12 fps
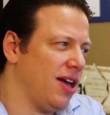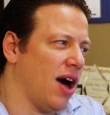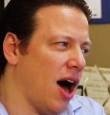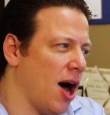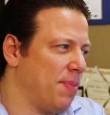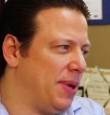
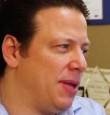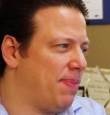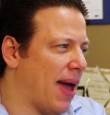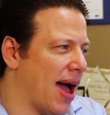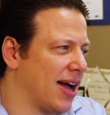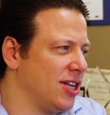copied
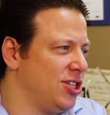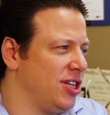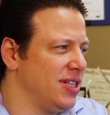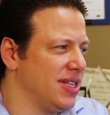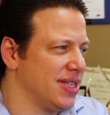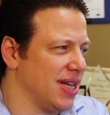
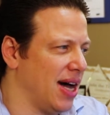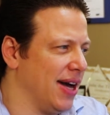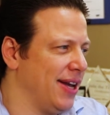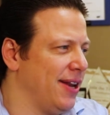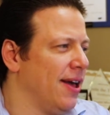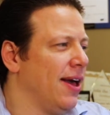packaging
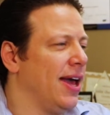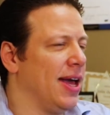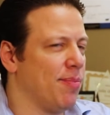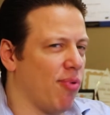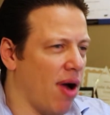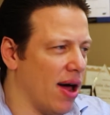design
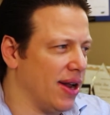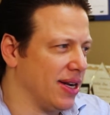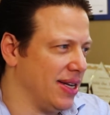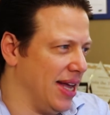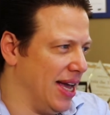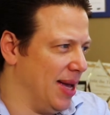and
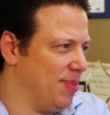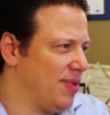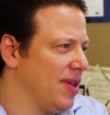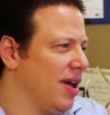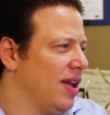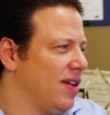product names,